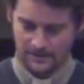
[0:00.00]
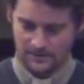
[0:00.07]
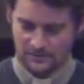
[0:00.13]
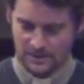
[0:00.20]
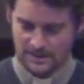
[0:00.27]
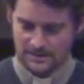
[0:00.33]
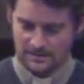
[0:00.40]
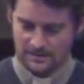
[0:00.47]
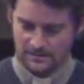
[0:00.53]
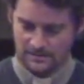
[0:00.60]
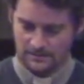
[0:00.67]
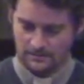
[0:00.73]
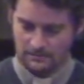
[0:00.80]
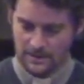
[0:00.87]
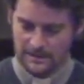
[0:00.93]

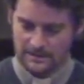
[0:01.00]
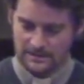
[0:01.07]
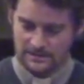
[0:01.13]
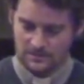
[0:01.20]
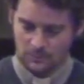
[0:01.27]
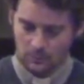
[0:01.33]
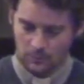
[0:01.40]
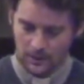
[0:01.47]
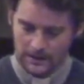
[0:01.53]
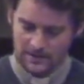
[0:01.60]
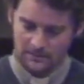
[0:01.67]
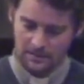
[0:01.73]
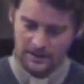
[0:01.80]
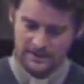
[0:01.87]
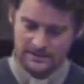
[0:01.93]
Jesus made his
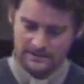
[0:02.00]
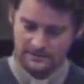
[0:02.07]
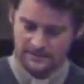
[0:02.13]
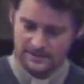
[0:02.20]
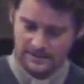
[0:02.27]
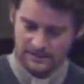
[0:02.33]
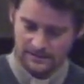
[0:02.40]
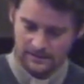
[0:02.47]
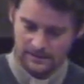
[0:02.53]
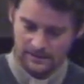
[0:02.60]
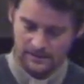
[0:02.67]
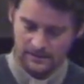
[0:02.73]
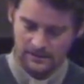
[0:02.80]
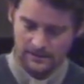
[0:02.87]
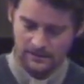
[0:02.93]
dwelling place
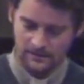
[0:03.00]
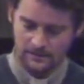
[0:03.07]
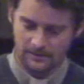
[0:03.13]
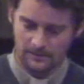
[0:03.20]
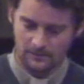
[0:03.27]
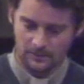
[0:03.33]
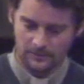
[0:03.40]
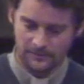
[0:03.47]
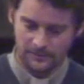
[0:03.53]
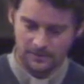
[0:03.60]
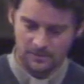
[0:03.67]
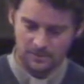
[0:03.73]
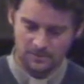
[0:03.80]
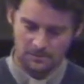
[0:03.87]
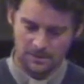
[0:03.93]
physically with
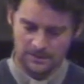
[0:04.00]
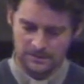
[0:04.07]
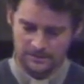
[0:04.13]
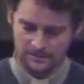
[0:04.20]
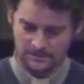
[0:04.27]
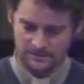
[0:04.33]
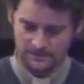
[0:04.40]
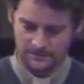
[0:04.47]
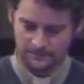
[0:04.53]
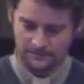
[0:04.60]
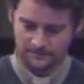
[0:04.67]
human beings.